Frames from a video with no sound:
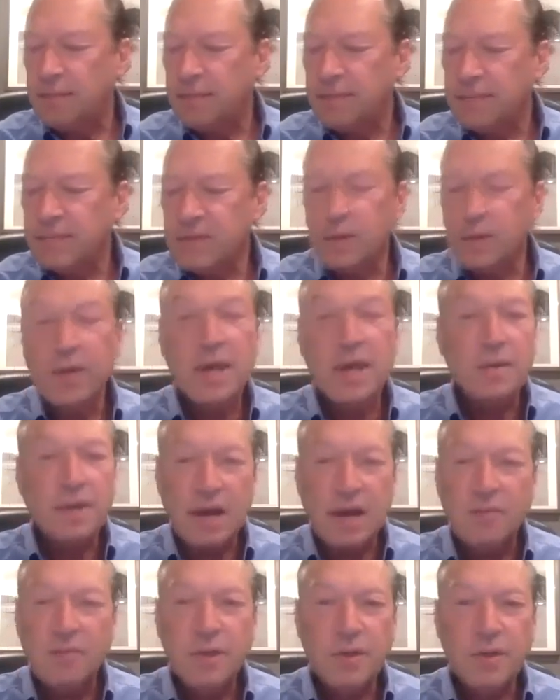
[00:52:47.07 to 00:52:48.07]
So again,
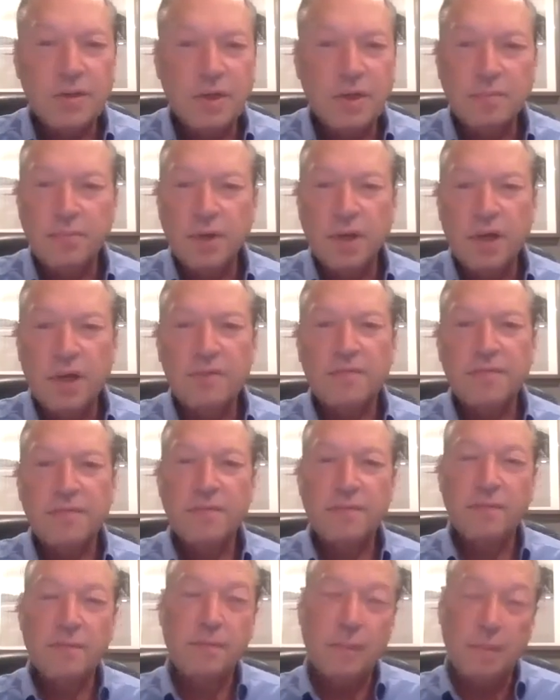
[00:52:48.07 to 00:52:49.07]
kind of built on a bluff.
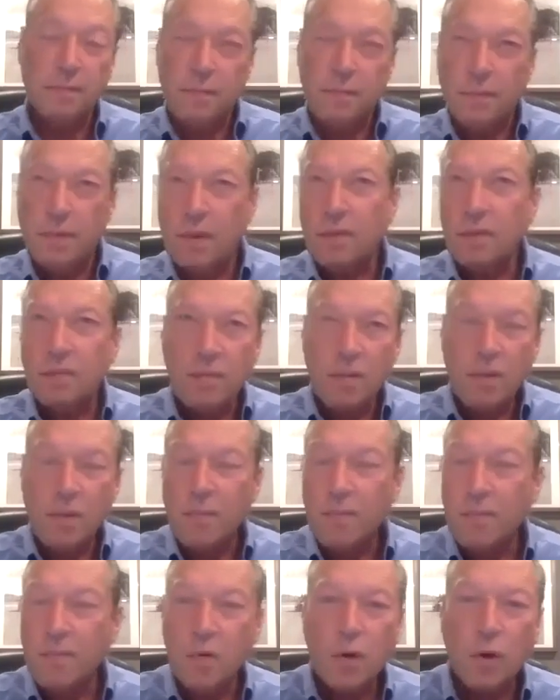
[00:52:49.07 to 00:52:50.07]

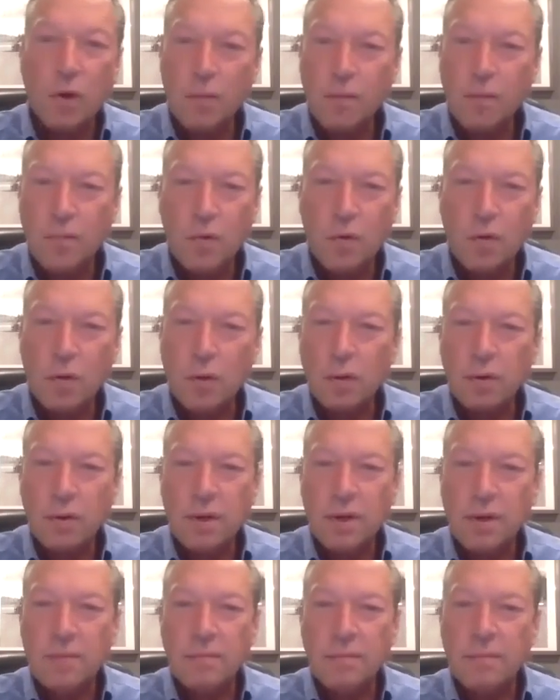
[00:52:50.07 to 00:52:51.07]

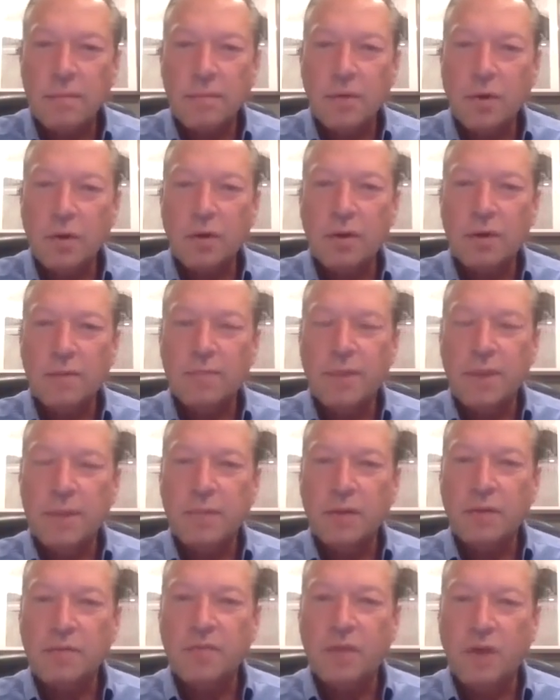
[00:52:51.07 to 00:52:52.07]
More
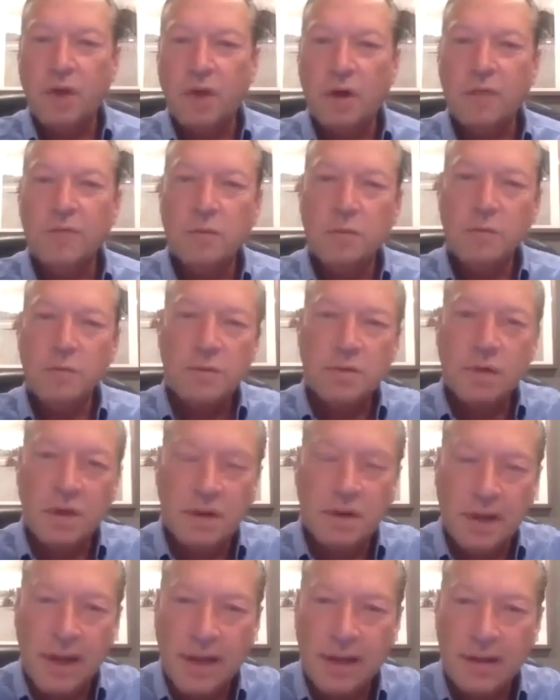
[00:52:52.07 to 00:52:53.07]
people involved who were just going
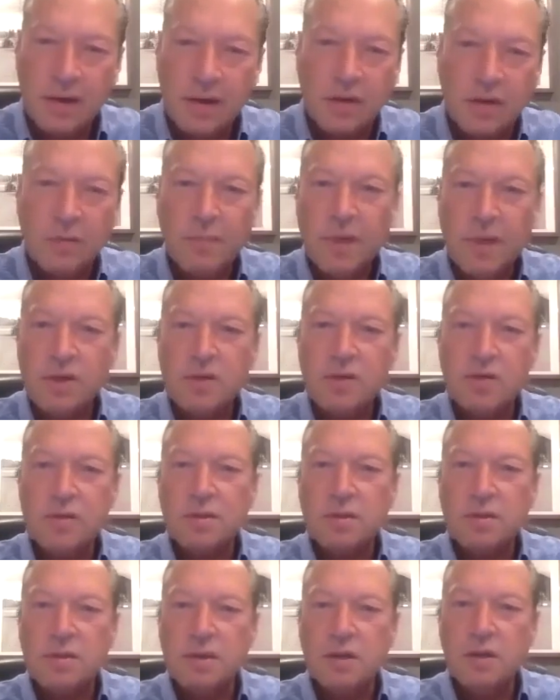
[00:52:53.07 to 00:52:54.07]
to land on the
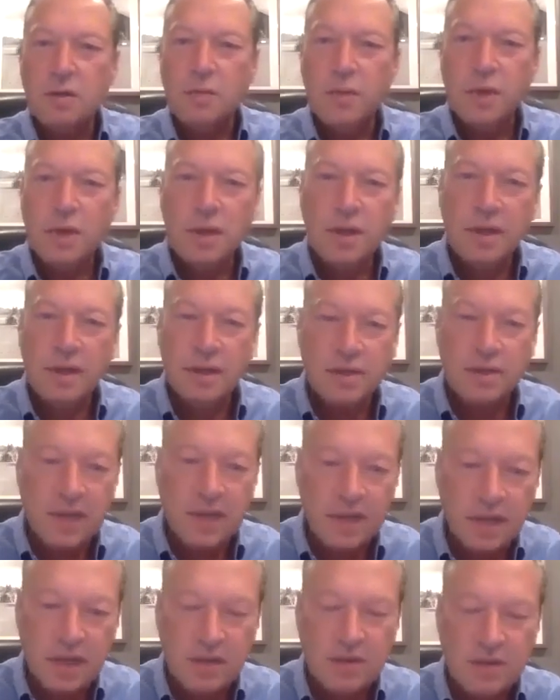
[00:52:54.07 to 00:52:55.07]
beaches in Cuba, and its
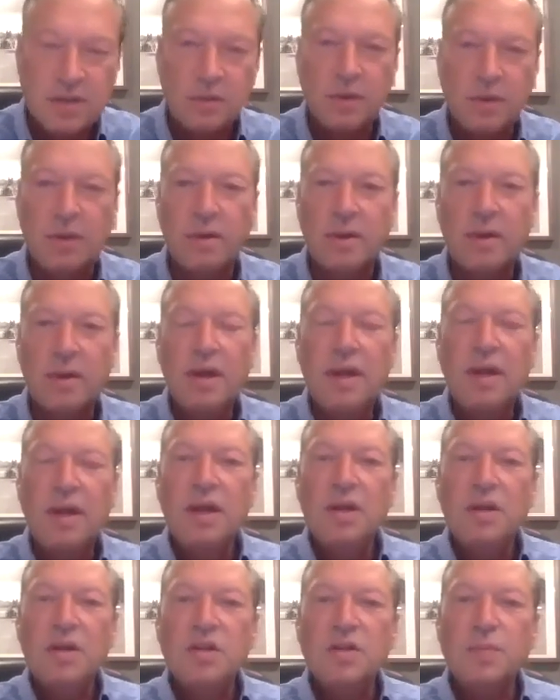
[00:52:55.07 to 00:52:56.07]
ideas they were going to
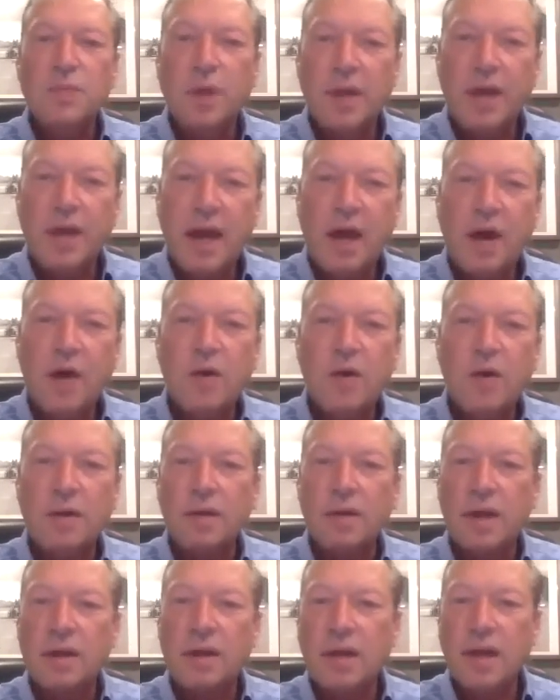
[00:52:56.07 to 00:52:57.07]
spread out
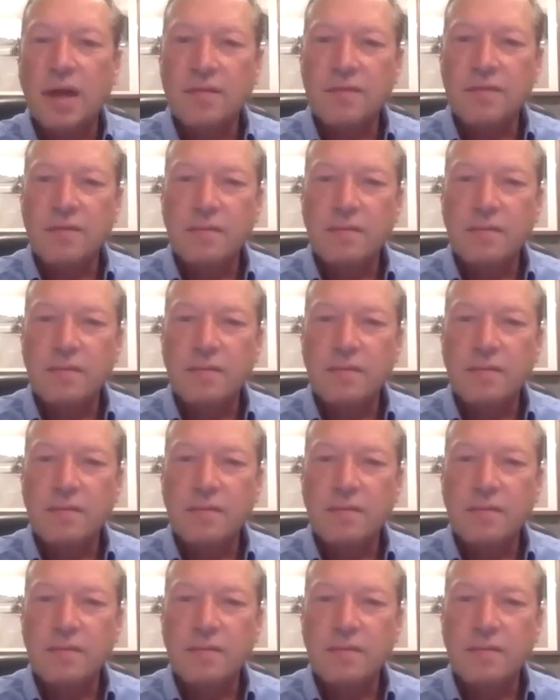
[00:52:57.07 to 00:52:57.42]
and kind of